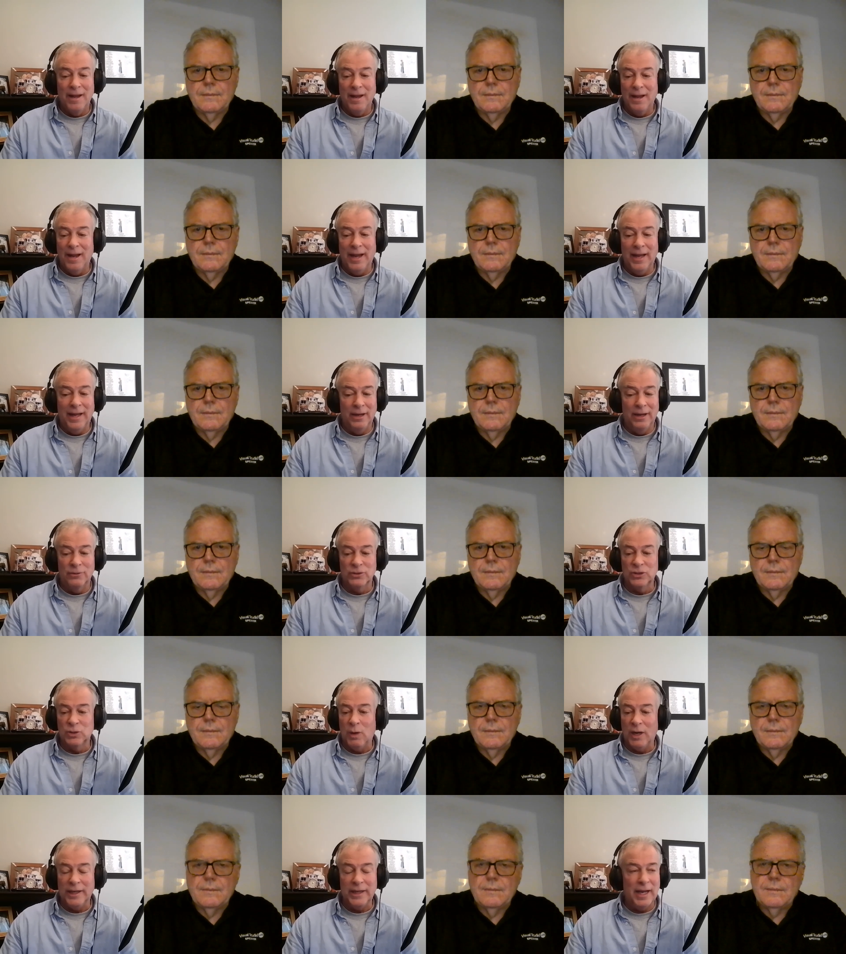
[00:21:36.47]
Speaker 1: and there was
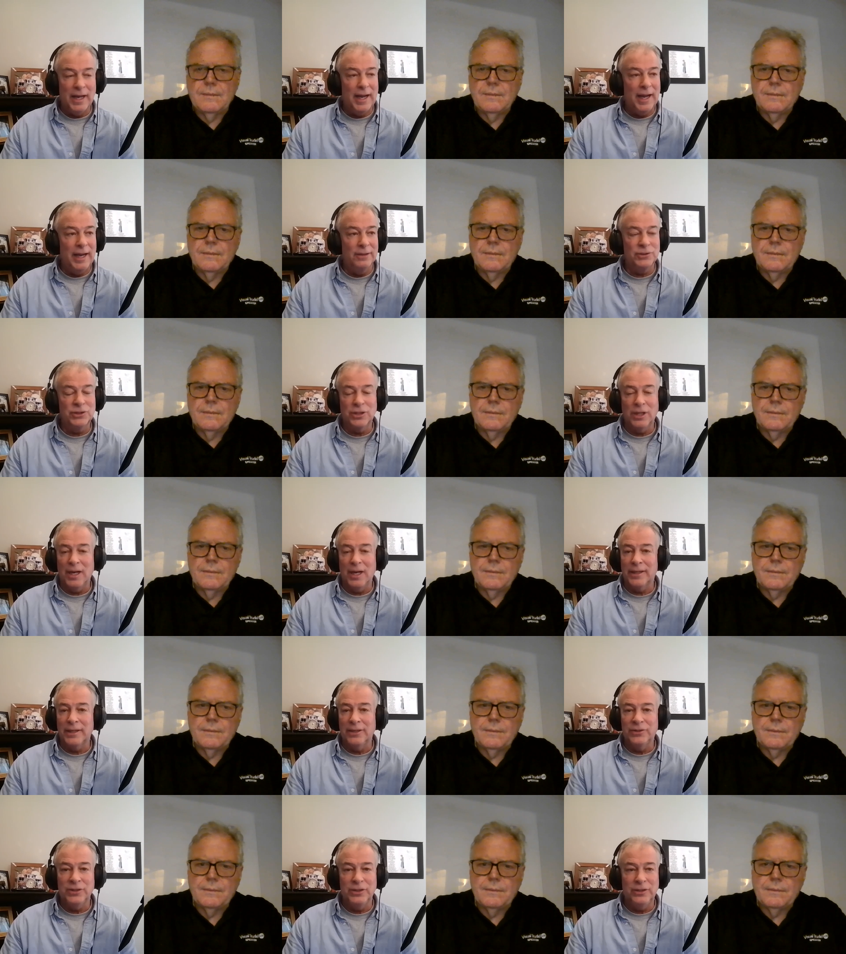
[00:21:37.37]
one guy I was
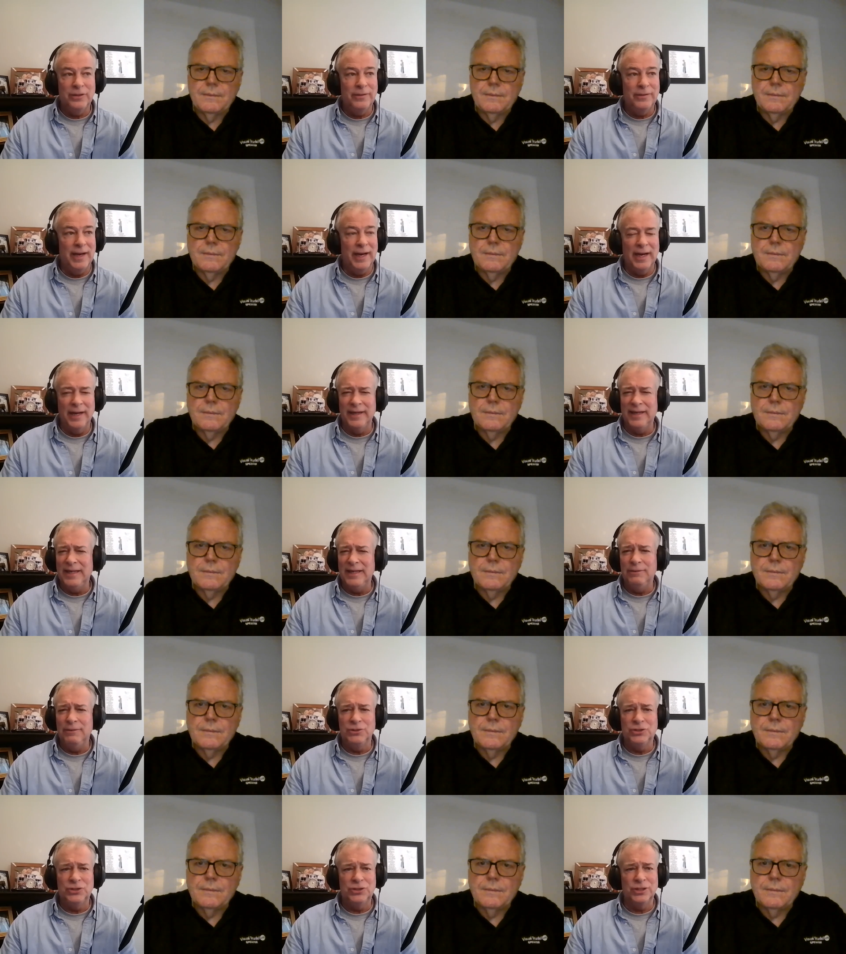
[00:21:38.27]
talking to, and he
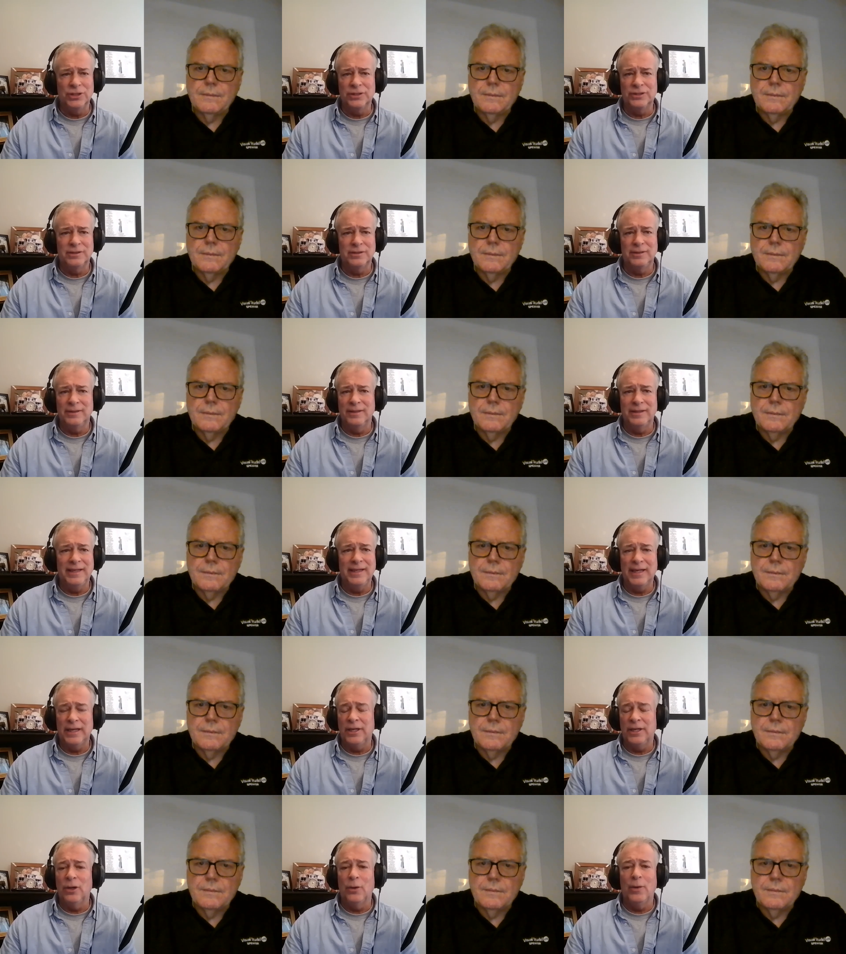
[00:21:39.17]
was just, he
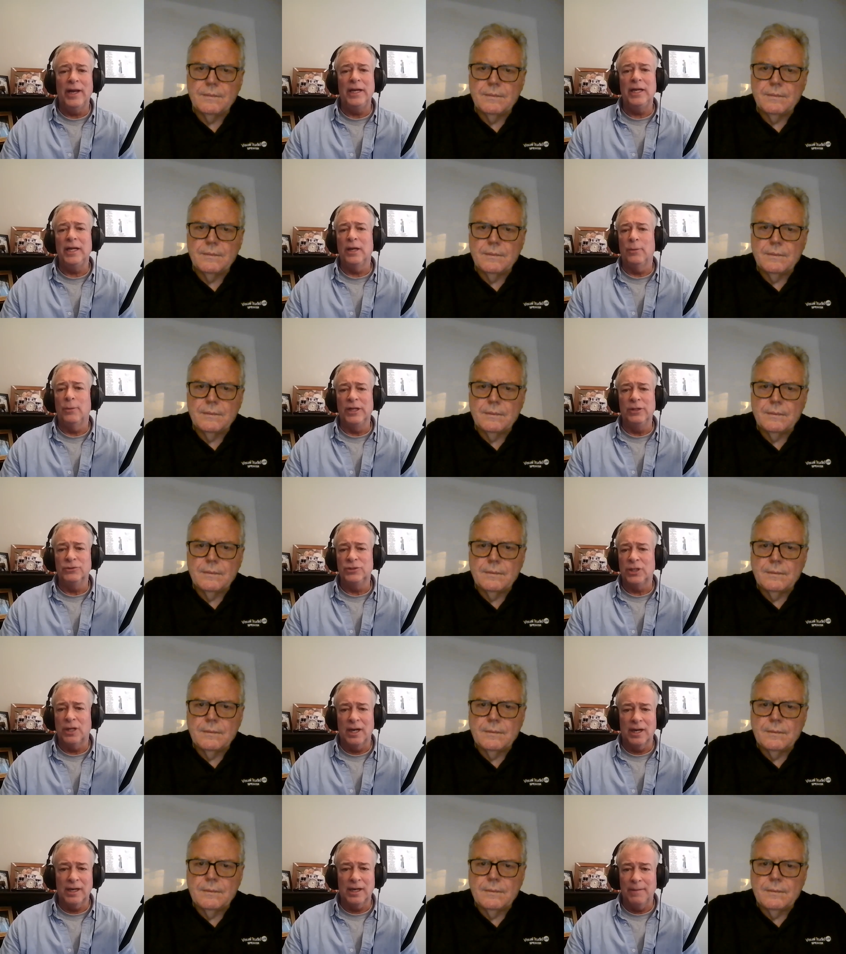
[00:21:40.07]
had no idea what he was
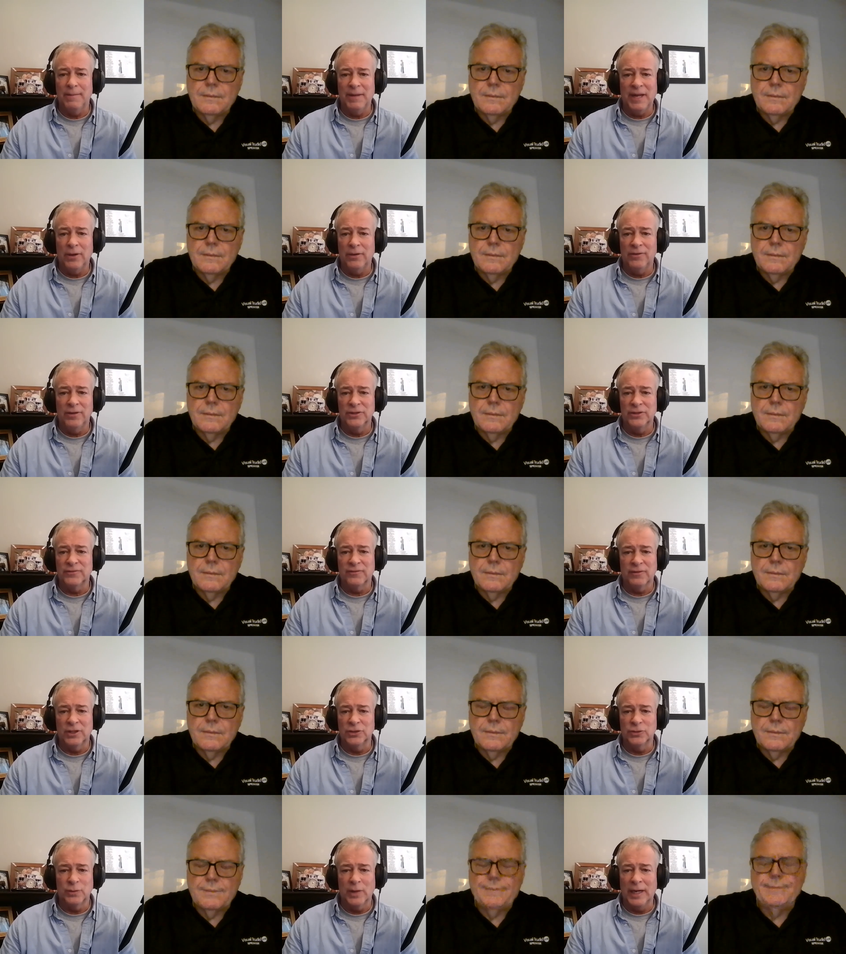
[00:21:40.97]
talking about as
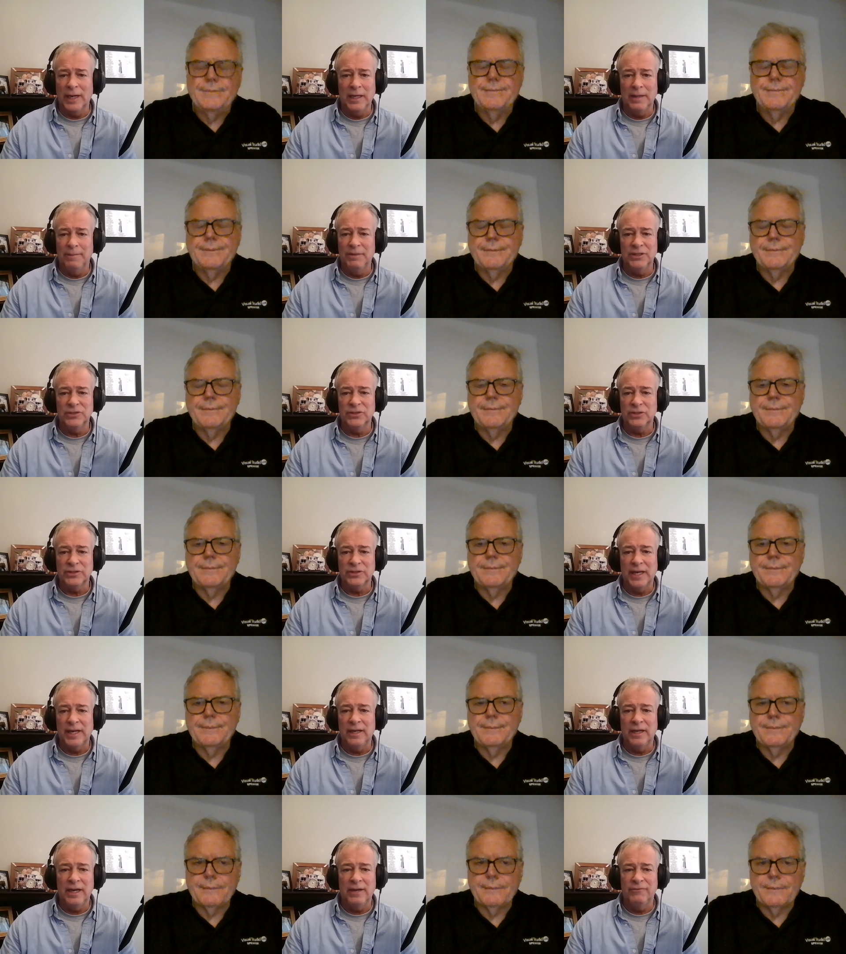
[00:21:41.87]
far as running a business,
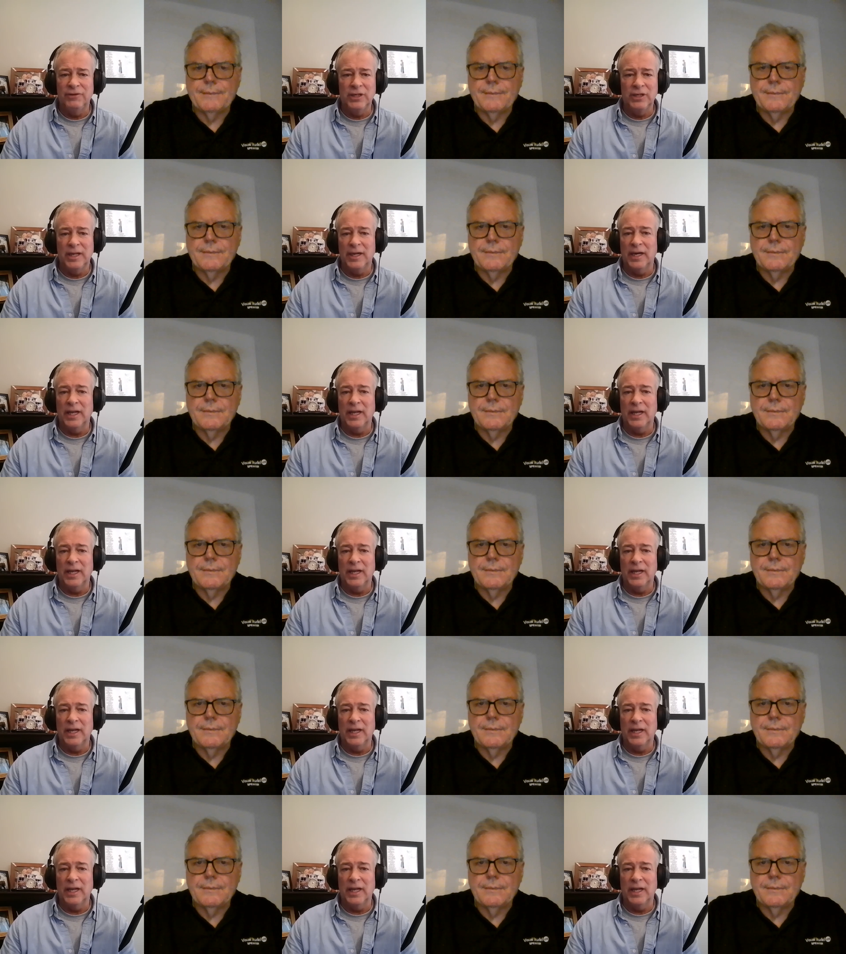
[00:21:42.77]
had never done.